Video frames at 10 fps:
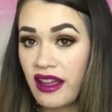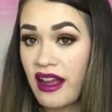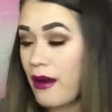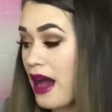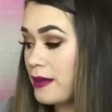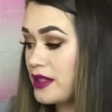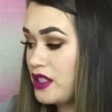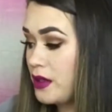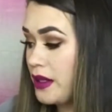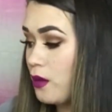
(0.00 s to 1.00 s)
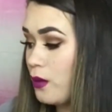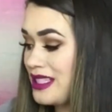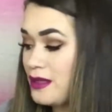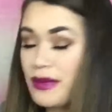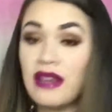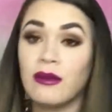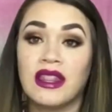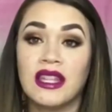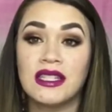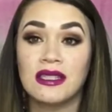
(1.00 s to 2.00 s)
like how I was doing the wispy
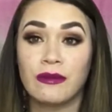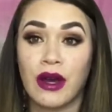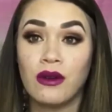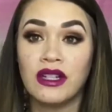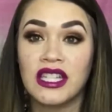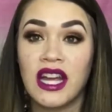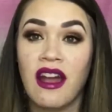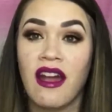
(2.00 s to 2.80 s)
with the smoked,